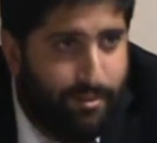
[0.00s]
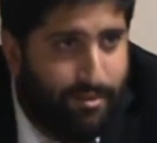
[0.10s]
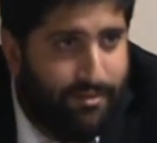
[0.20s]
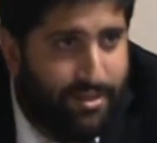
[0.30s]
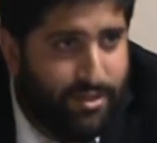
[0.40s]

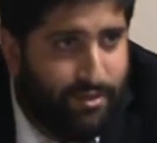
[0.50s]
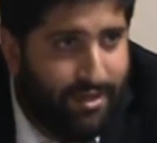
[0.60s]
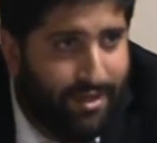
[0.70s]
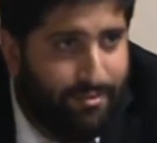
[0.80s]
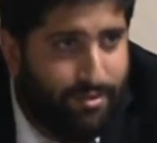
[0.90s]
No, I should try
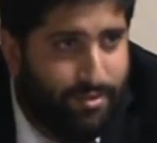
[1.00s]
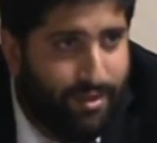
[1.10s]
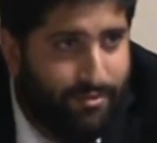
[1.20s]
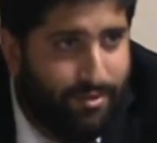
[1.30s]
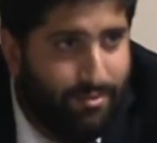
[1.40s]
to get him to do
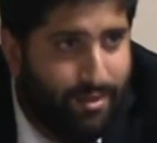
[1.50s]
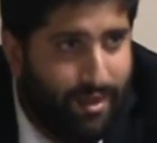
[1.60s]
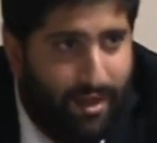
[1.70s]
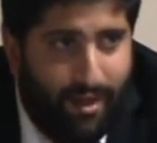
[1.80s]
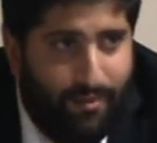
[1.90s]
Daf
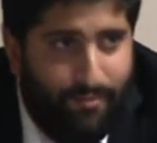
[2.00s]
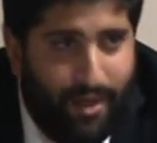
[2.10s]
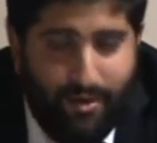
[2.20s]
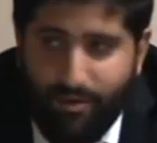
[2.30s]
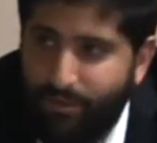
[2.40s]

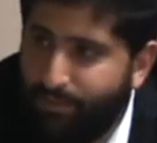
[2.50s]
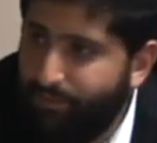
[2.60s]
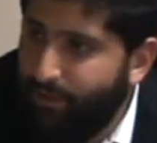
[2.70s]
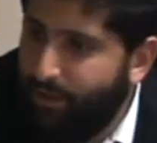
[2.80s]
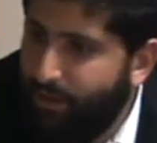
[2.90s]
Yomi. I don't.
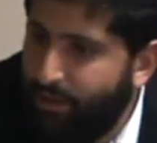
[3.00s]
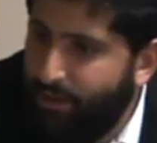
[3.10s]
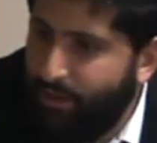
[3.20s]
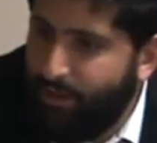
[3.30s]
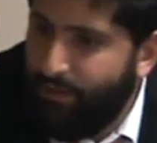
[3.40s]
What is it?
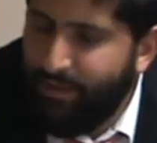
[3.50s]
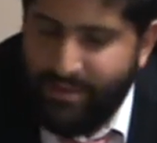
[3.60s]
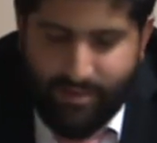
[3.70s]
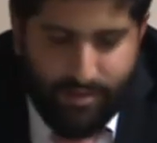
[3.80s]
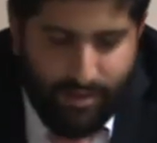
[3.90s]
It
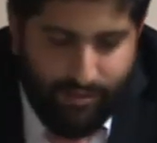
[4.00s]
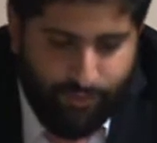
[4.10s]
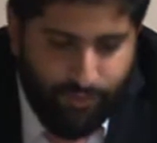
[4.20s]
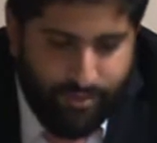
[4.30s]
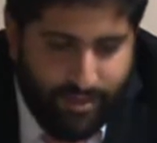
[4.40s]
means there's a. If
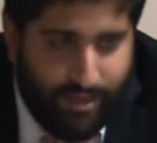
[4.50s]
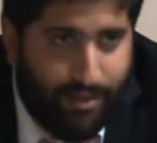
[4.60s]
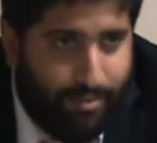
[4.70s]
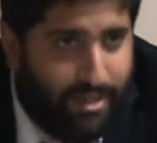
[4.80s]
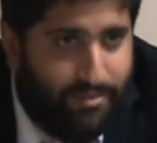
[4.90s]
you study
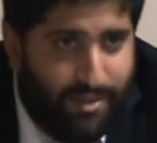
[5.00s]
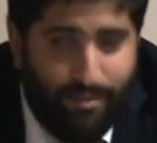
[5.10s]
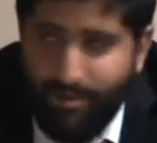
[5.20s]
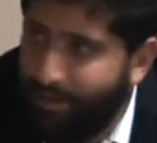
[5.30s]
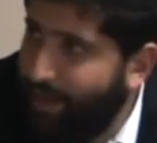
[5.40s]
a page of
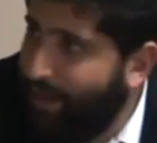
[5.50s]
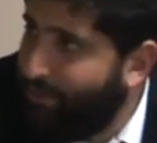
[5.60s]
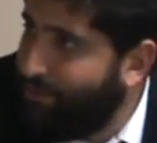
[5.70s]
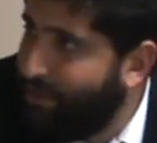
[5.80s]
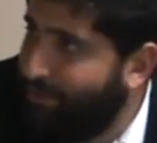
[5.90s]
Talmud a day,
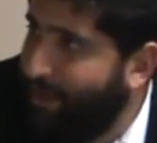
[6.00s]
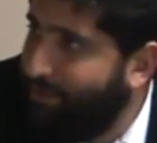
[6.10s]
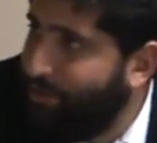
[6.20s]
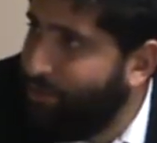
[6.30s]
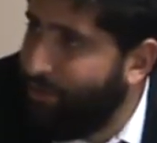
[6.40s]
after seven and a
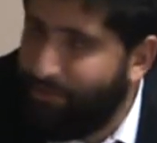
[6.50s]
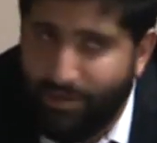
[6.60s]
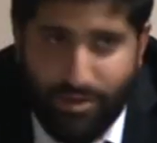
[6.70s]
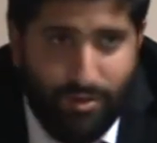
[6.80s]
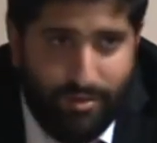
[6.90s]
half years, you'll
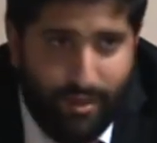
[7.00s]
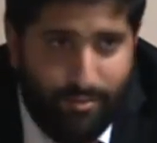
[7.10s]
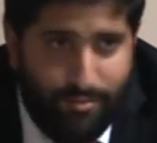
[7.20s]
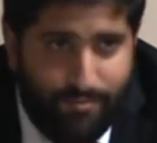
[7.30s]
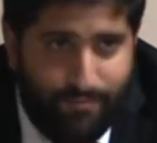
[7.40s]
finish the whole Talmud.